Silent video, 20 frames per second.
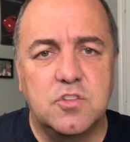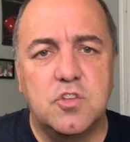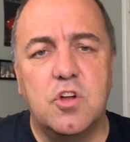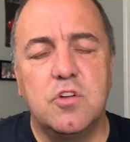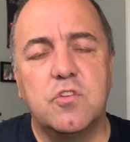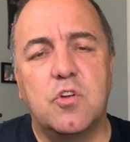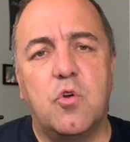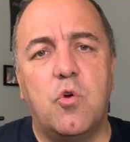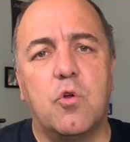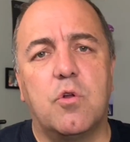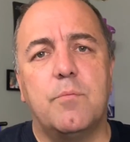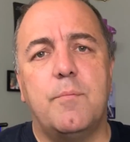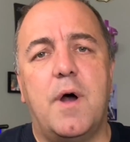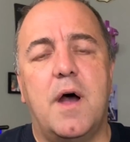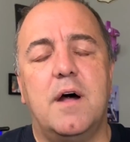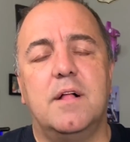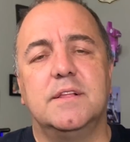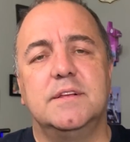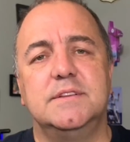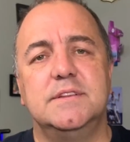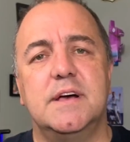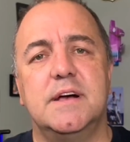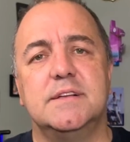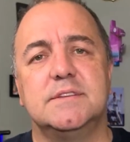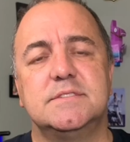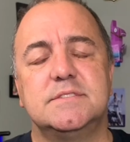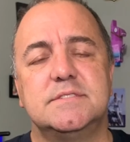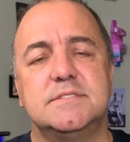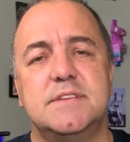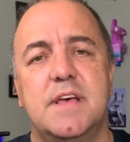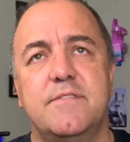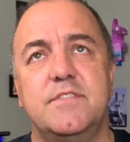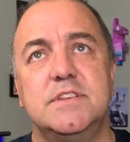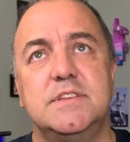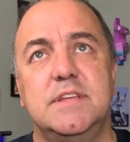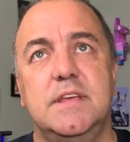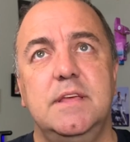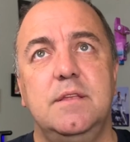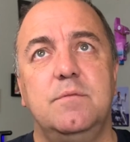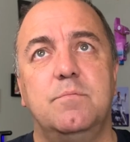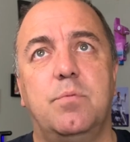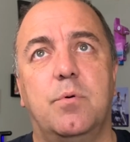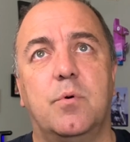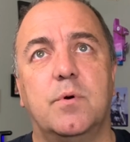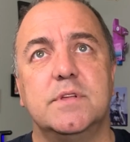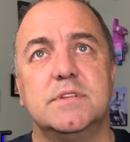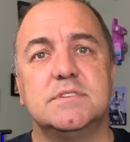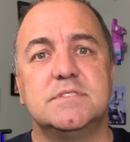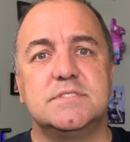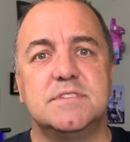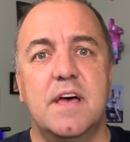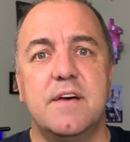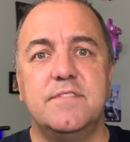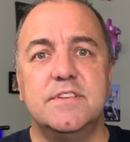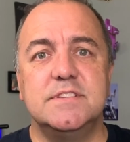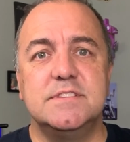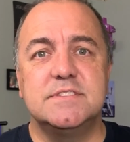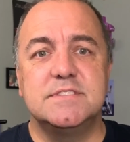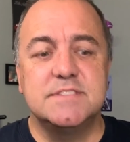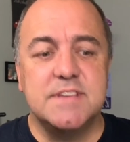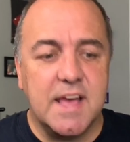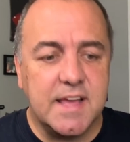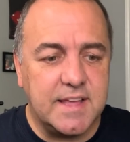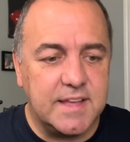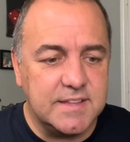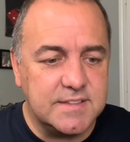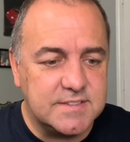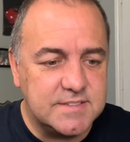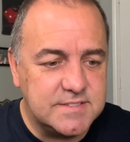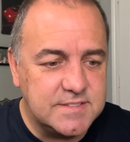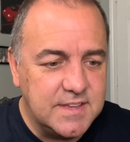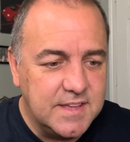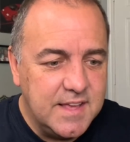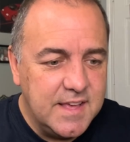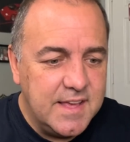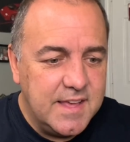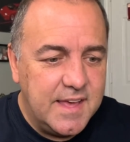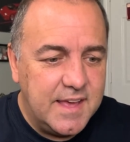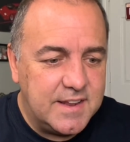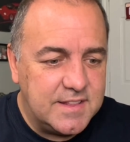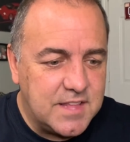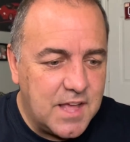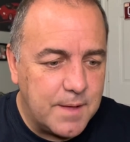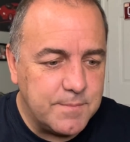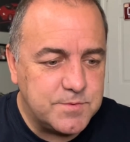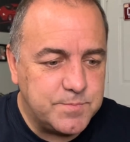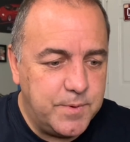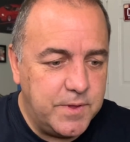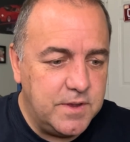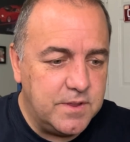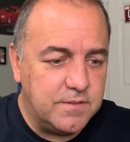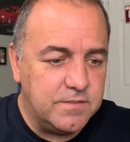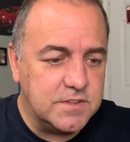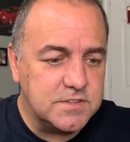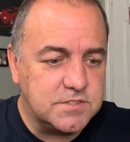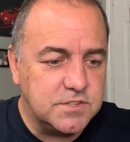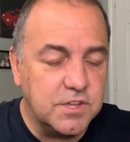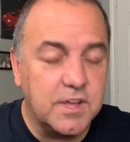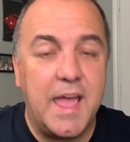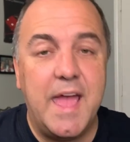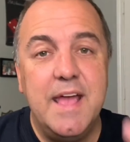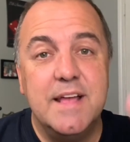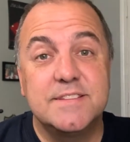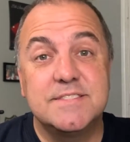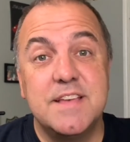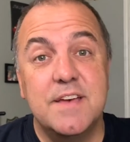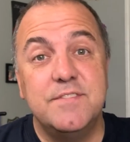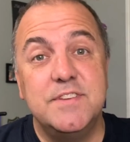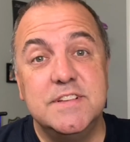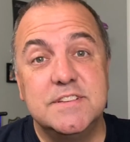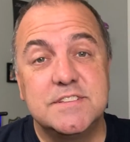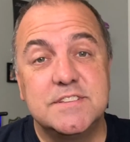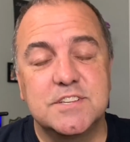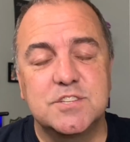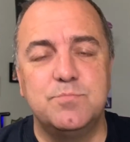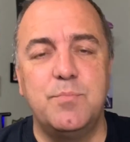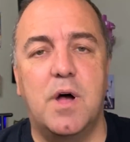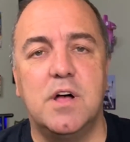the quarter mile in 17.7 seconds at a top speed of, 76 miles